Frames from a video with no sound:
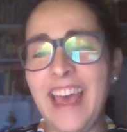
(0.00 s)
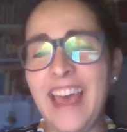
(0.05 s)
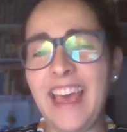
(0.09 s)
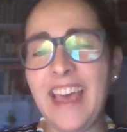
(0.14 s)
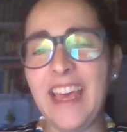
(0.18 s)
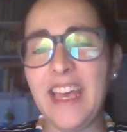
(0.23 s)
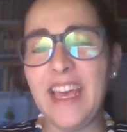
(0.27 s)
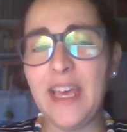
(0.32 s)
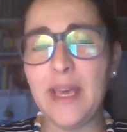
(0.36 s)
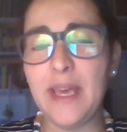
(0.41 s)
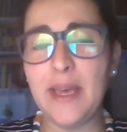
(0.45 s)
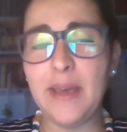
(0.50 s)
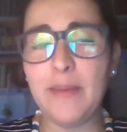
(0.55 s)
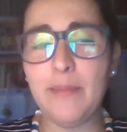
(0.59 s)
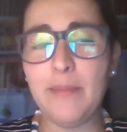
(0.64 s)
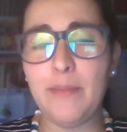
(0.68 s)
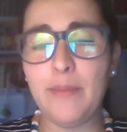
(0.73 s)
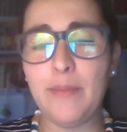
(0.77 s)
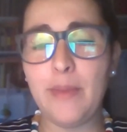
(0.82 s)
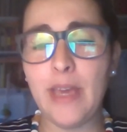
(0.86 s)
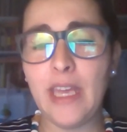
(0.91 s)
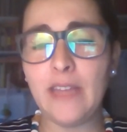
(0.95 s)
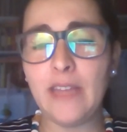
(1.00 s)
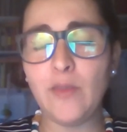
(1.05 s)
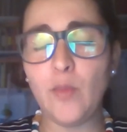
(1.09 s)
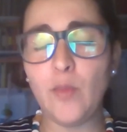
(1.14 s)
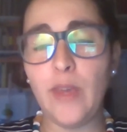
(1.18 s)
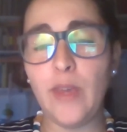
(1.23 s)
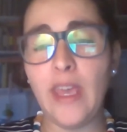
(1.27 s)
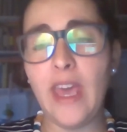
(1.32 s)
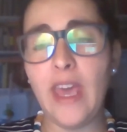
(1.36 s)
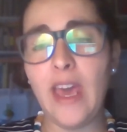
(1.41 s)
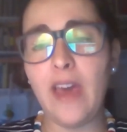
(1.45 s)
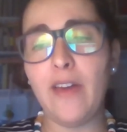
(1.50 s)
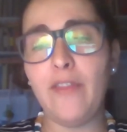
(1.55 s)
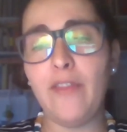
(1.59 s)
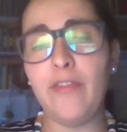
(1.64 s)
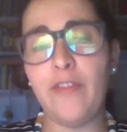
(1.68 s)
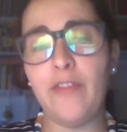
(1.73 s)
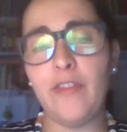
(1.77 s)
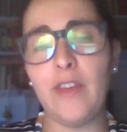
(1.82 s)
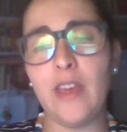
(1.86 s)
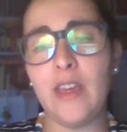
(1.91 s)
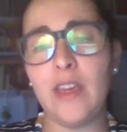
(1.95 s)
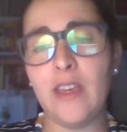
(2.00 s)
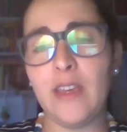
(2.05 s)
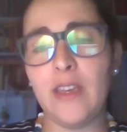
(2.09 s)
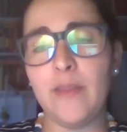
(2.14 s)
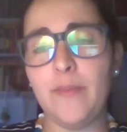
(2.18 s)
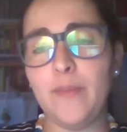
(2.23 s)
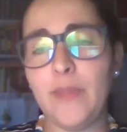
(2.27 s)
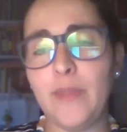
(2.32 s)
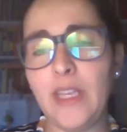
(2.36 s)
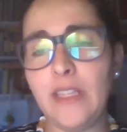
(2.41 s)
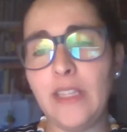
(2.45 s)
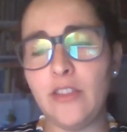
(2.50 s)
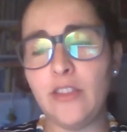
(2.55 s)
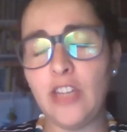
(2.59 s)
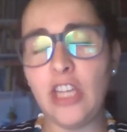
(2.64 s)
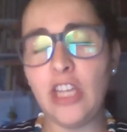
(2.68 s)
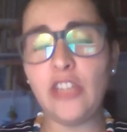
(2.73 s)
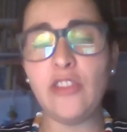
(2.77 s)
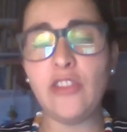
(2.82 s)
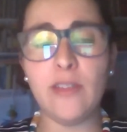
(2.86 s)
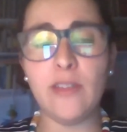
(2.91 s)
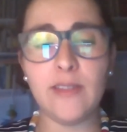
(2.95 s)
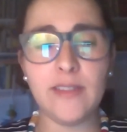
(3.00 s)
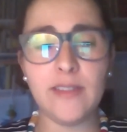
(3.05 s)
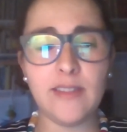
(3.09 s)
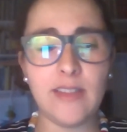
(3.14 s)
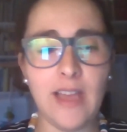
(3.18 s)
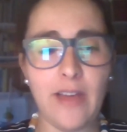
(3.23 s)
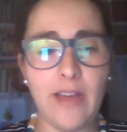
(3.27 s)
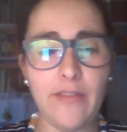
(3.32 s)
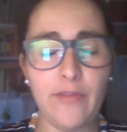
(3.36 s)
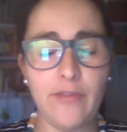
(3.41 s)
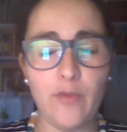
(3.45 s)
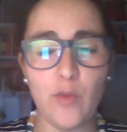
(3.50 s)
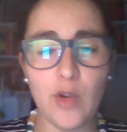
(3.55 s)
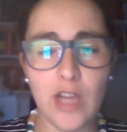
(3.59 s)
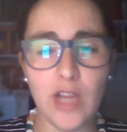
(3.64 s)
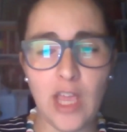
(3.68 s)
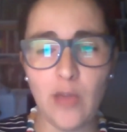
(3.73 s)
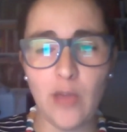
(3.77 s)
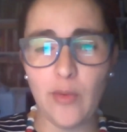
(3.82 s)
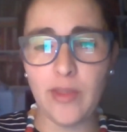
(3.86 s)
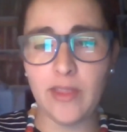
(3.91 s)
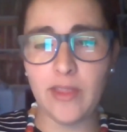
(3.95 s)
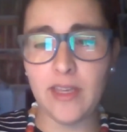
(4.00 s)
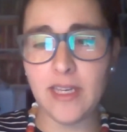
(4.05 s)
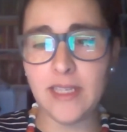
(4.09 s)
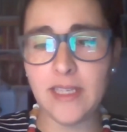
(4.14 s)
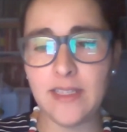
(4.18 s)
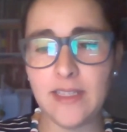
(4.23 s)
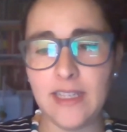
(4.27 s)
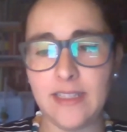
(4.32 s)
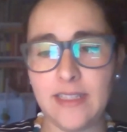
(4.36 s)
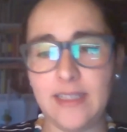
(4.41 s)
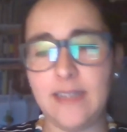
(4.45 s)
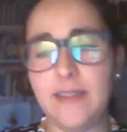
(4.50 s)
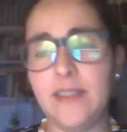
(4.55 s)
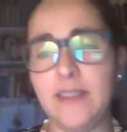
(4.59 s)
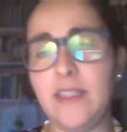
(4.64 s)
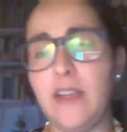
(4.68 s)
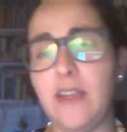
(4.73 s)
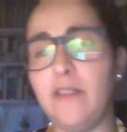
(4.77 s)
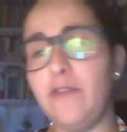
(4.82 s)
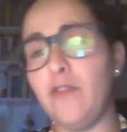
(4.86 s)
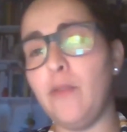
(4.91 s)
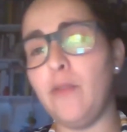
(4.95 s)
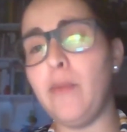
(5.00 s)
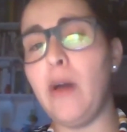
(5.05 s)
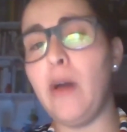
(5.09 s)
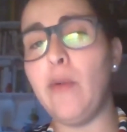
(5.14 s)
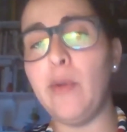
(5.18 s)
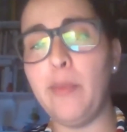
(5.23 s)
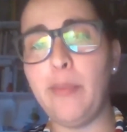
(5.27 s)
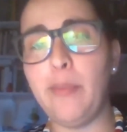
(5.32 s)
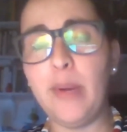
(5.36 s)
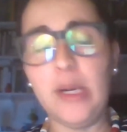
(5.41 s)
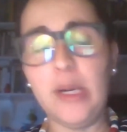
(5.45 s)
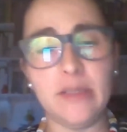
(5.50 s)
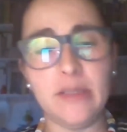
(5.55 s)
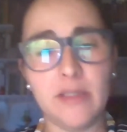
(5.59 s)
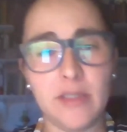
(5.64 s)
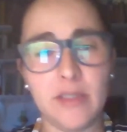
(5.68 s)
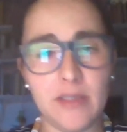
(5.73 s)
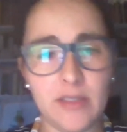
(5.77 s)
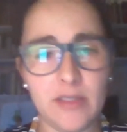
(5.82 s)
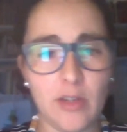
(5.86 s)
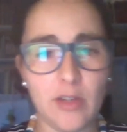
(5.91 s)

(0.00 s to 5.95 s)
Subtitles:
And we have international staff working with us that are staff from our partners.